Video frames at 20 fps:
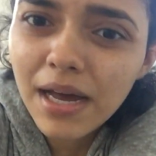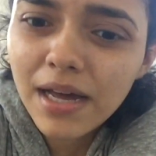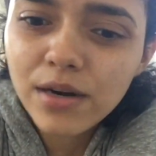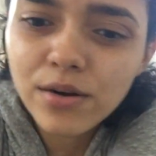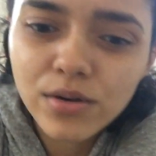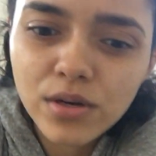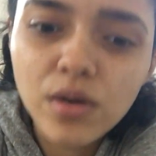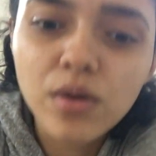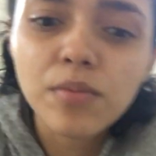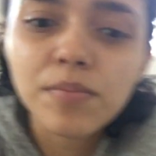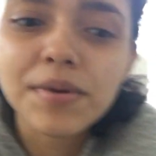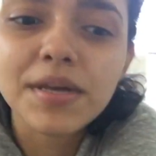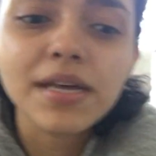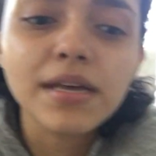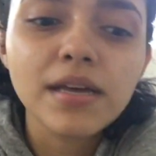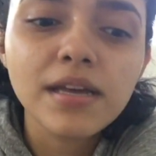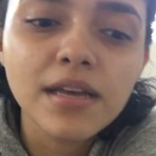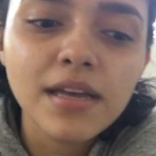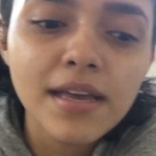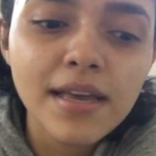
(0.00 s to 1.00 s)
I don't know, but
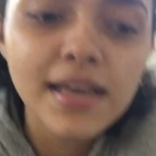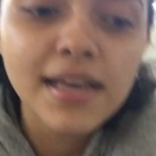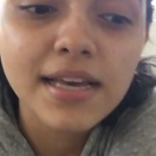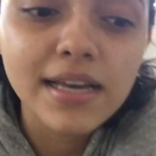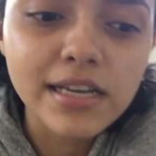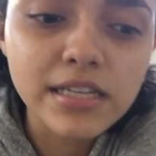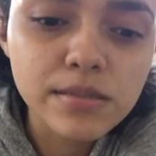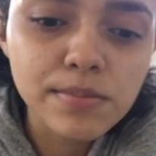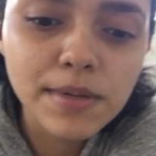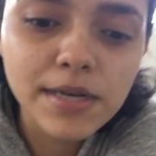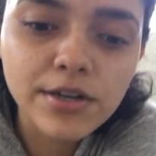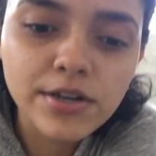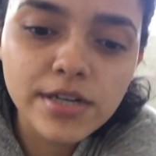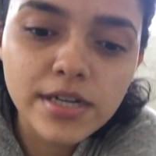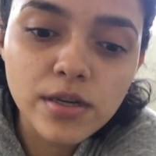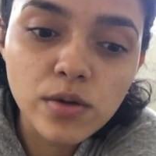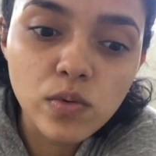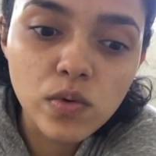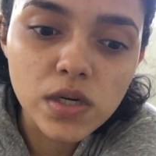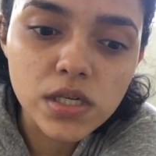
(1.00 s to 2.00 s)
it's been hurting